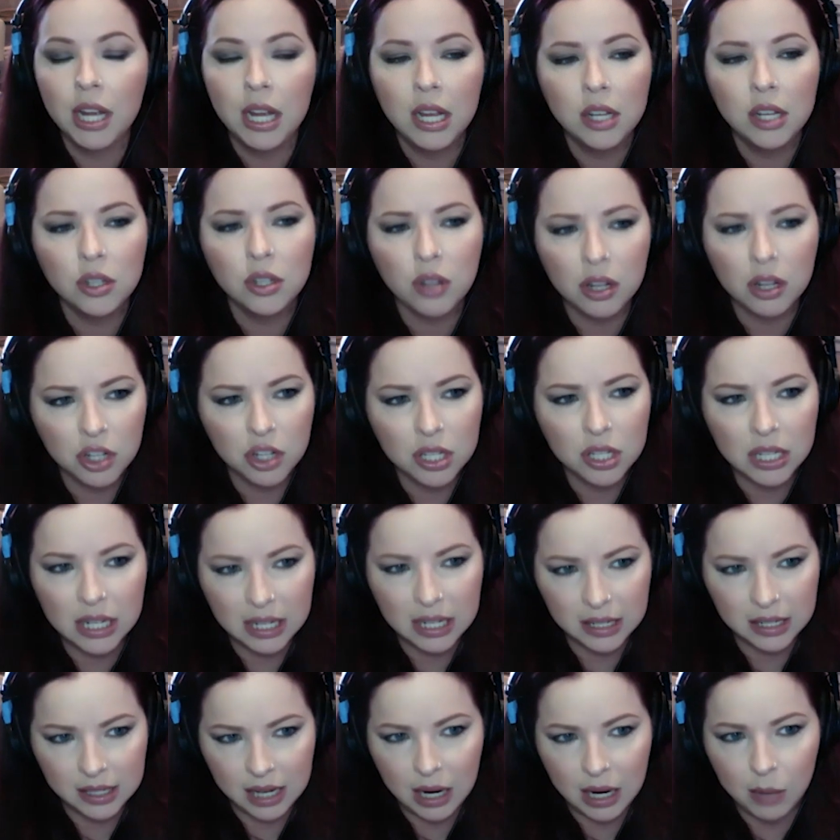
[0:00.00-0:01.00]
So that's just an
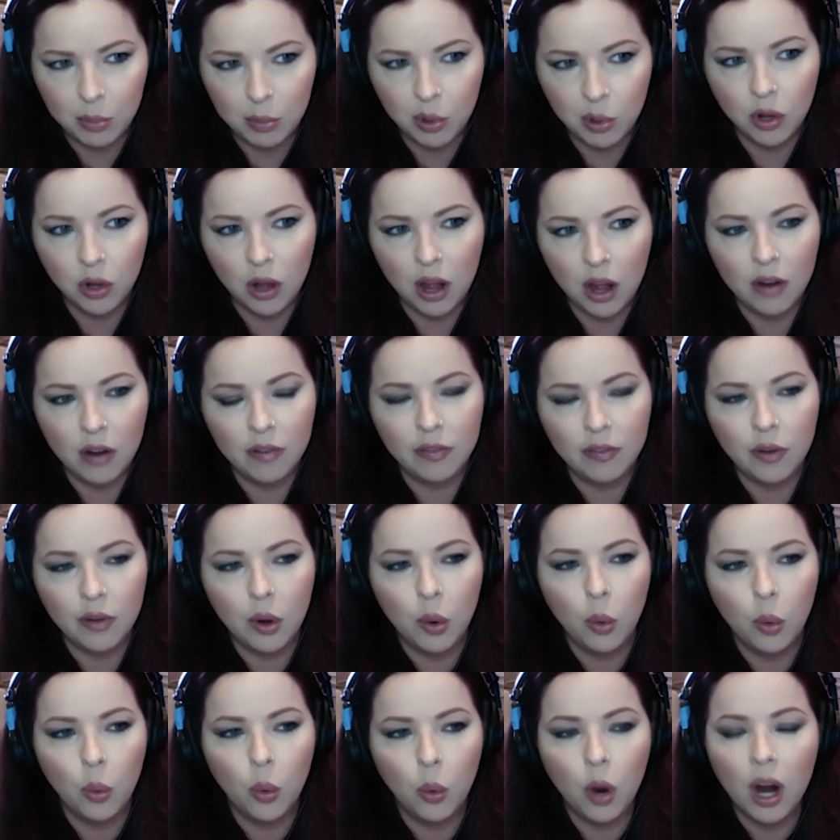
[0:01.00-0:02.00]
example of
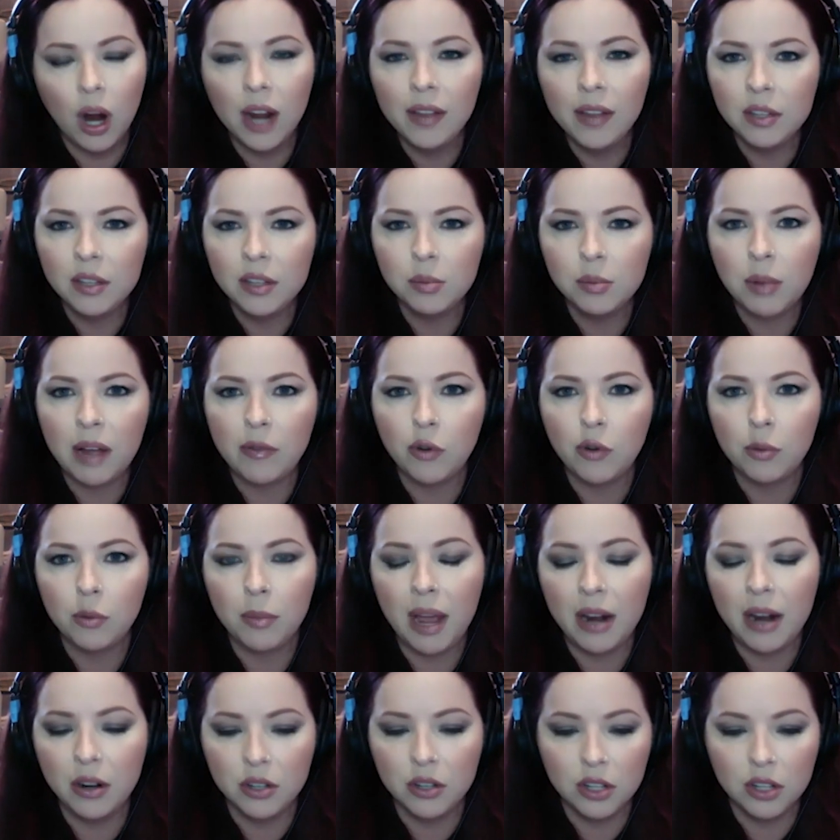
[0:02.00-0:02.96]
why these platforms matter.